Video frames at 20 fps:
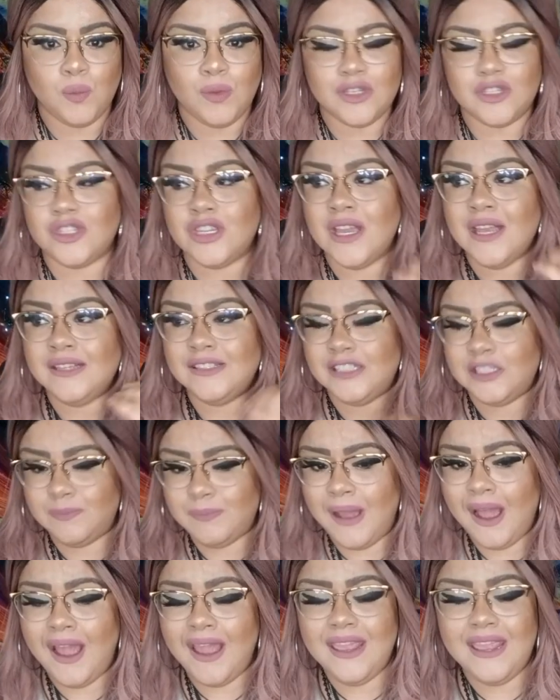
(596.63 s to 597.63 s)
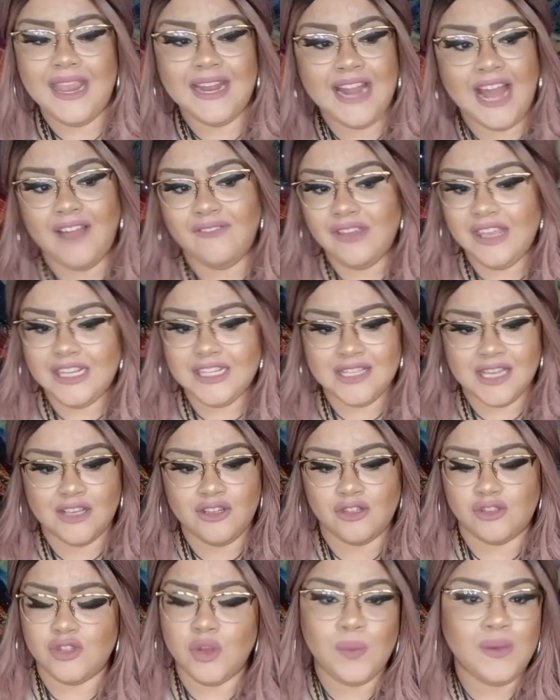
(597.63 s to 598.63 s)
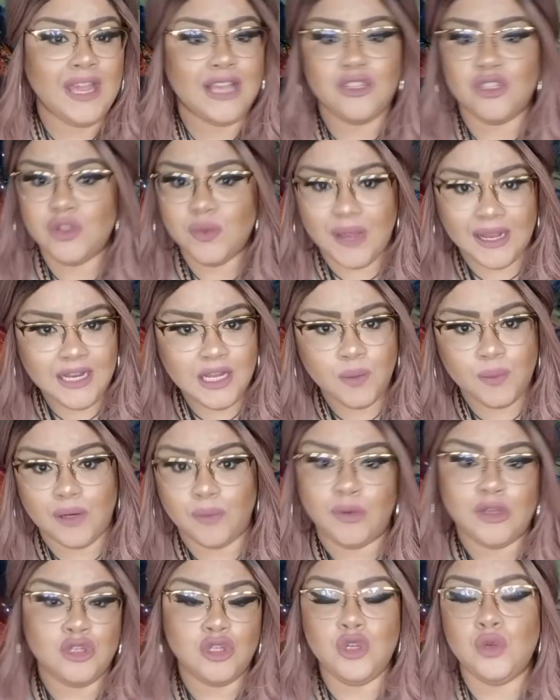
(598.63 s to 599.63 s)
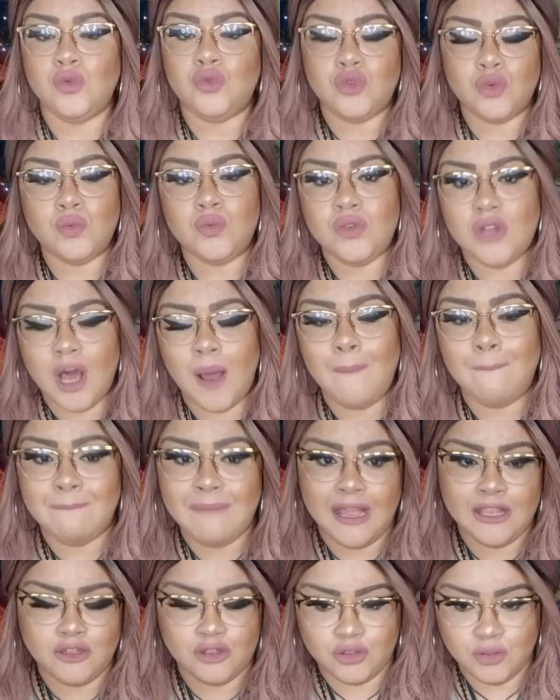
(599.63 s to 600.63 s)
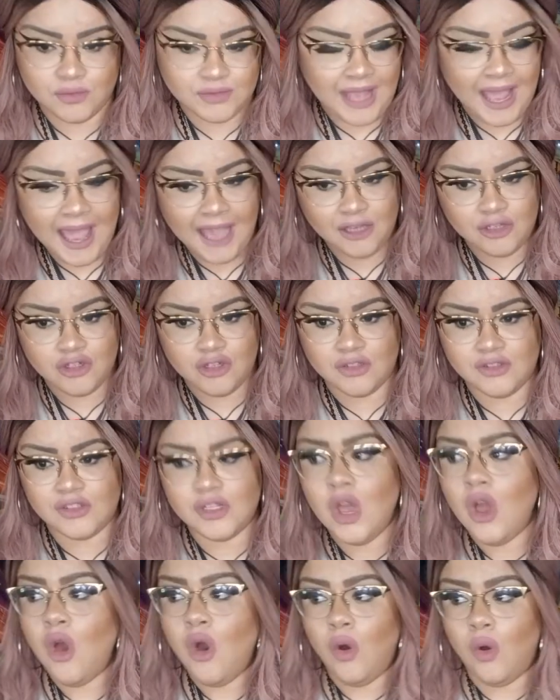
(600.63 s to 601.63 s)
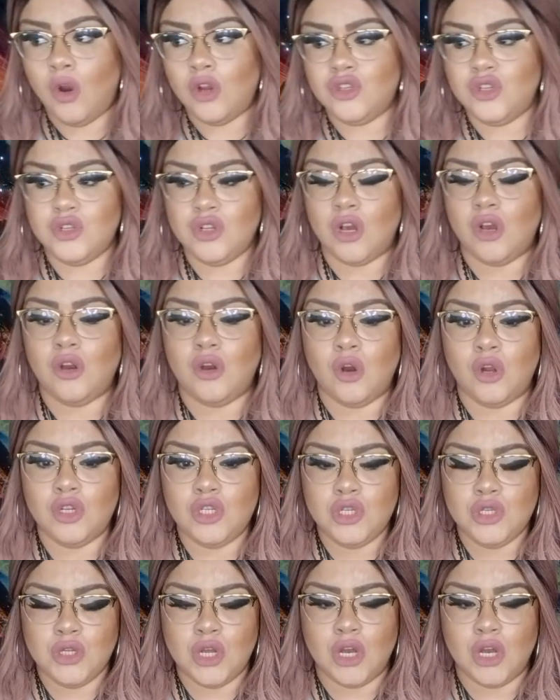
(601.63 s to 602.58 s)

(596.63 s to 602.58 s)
Which spying and having intentions don't get you anywhere when you do not match those actions, or you don't, or you